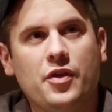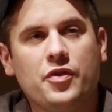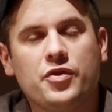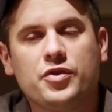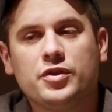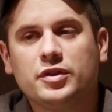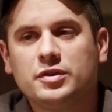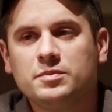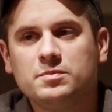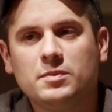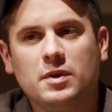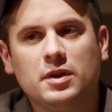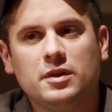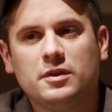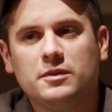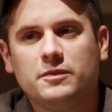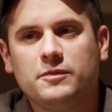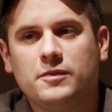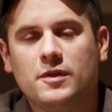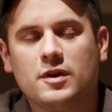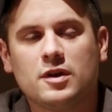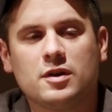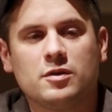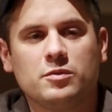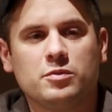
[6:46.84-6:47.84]
this
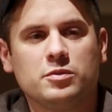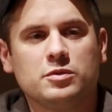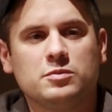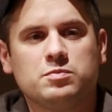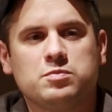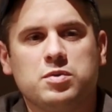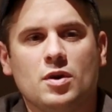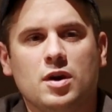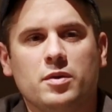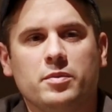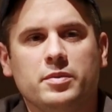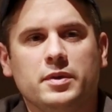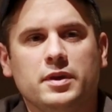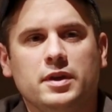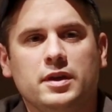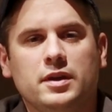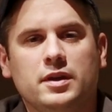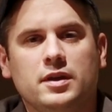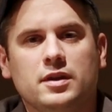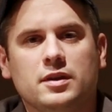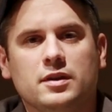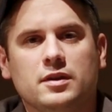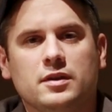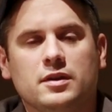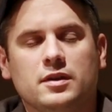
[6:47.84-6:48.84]
motherfucker was
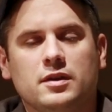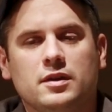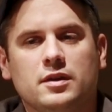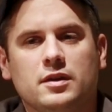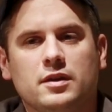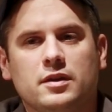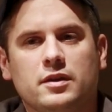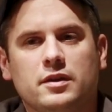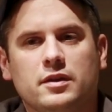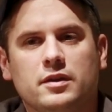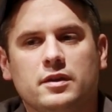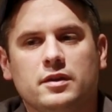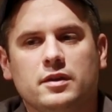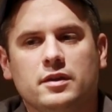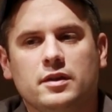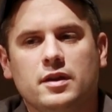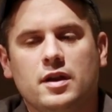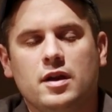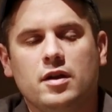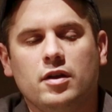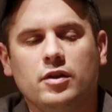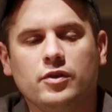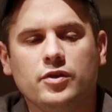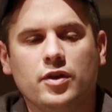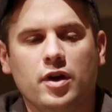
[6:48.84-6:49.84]
probably
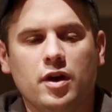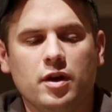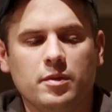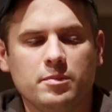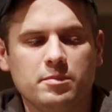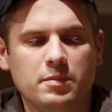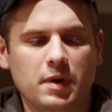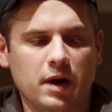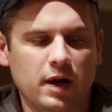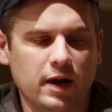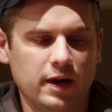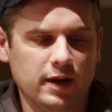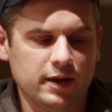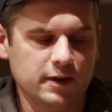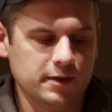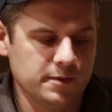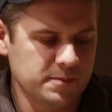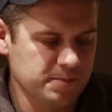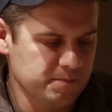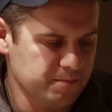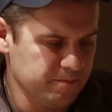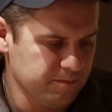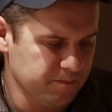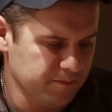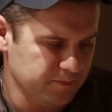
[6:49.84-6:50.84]
held on by
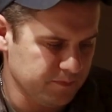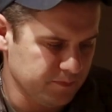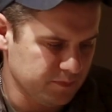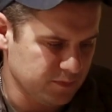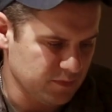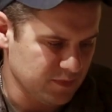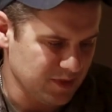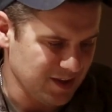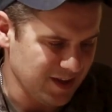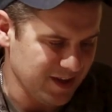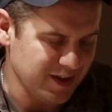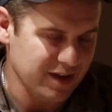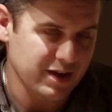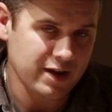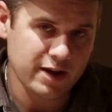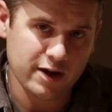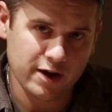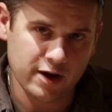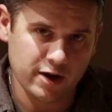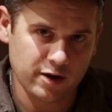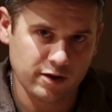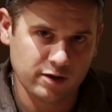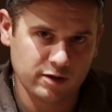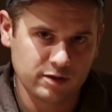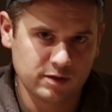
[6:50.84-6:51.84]
a
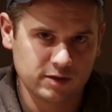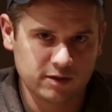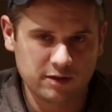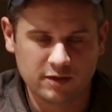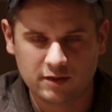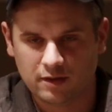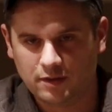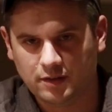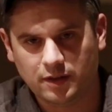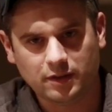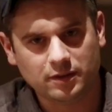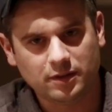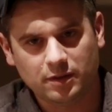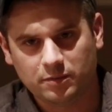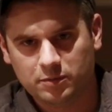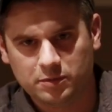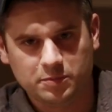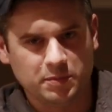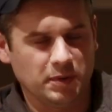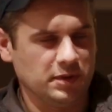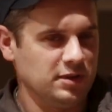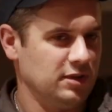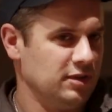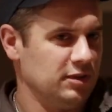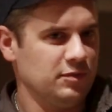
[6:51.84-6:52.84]
hair, and that thing was
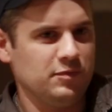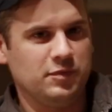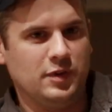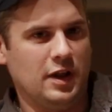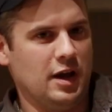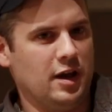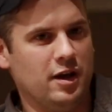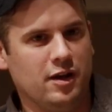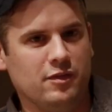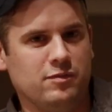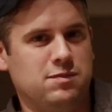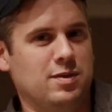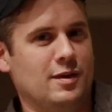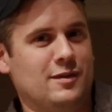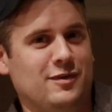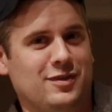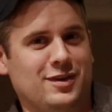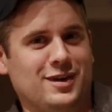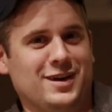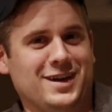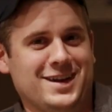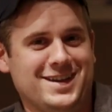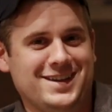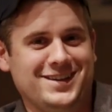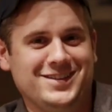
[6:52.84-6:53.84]
about to just fly off the
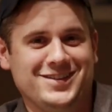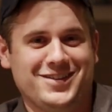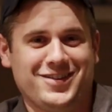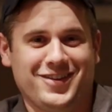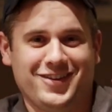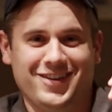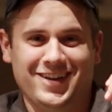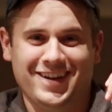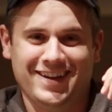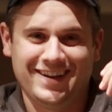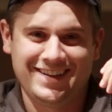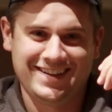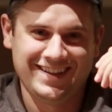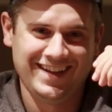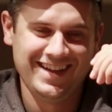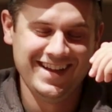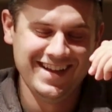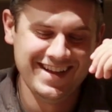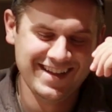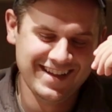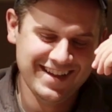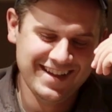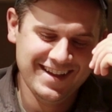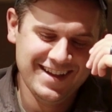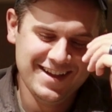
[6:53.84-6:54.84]
fucking truck.
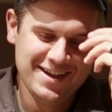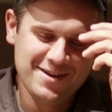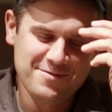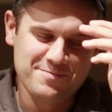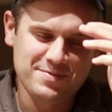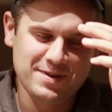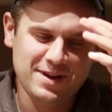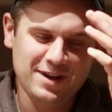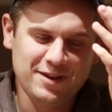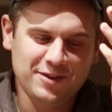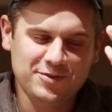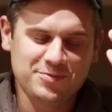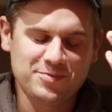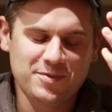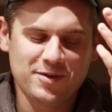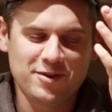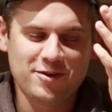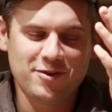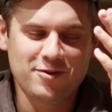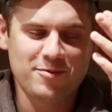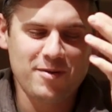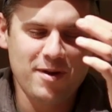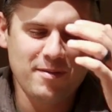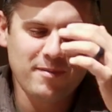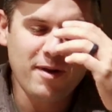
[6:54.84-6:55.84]
But I was
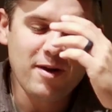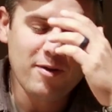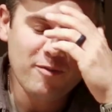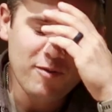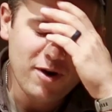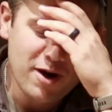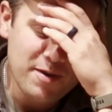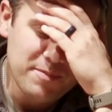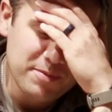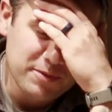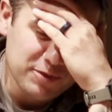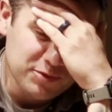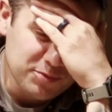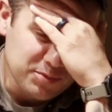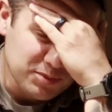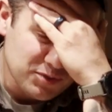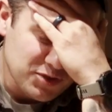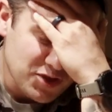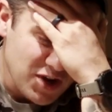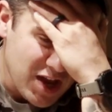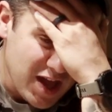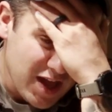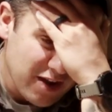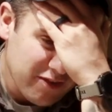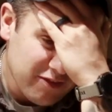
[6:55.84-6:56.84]
wondering why my wipers were
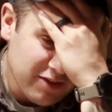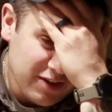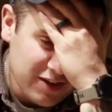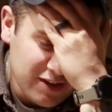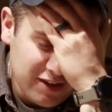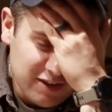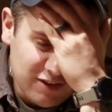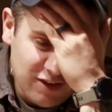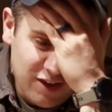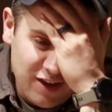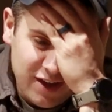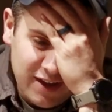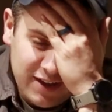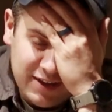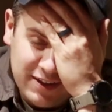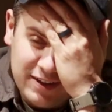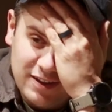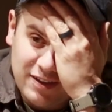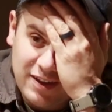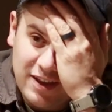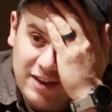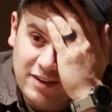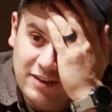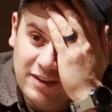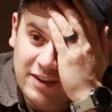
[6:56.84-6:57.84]
chattering a lot
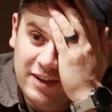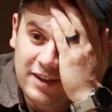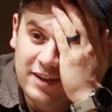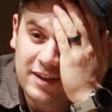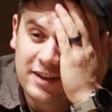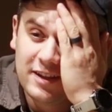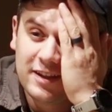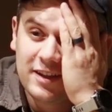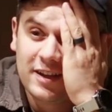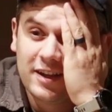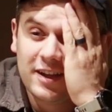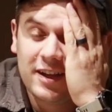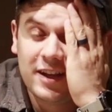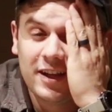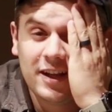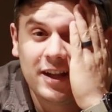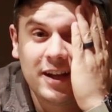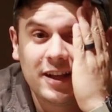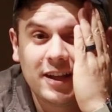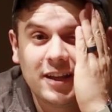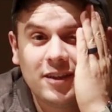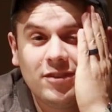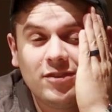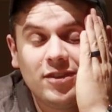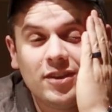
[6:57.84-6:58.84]
lately,
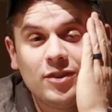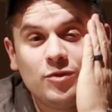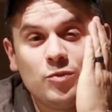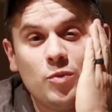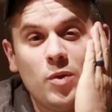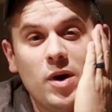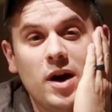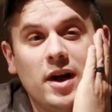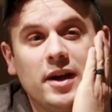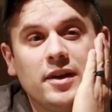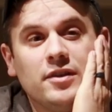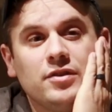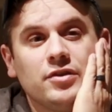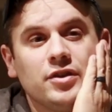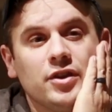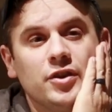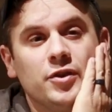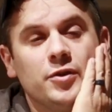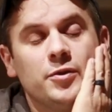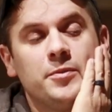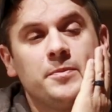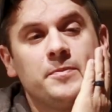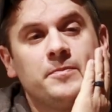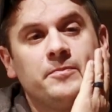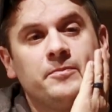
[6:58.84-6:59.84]
and I guess that's why.
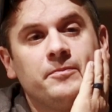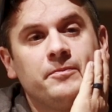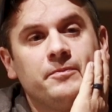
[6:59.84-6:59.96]
So